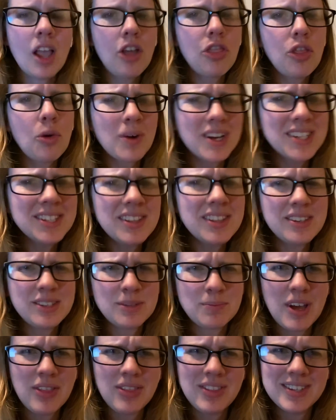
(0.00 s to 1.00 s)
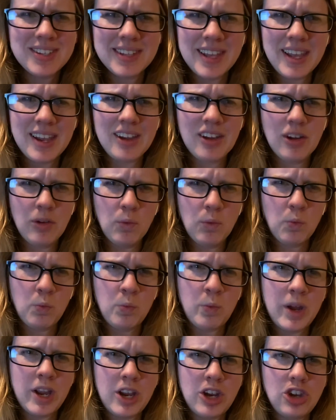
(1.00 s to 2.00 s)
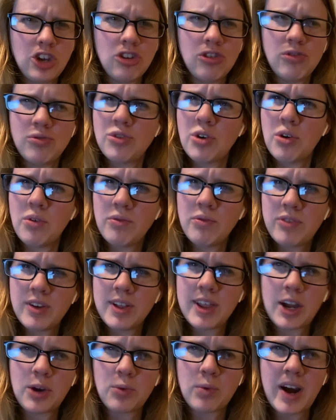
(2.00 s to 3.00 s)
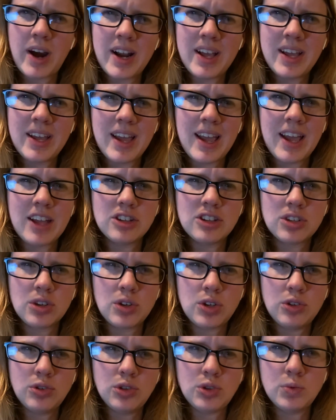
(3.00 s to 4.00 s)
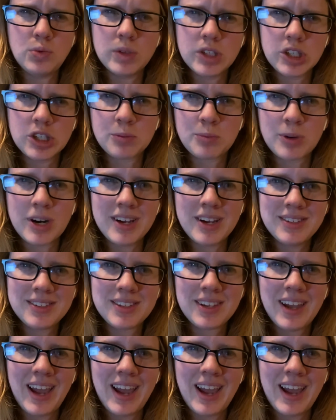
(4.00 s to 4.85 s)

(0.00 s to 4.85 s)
The rest of this month is like when you don't feel like writing, and so you do a sprint,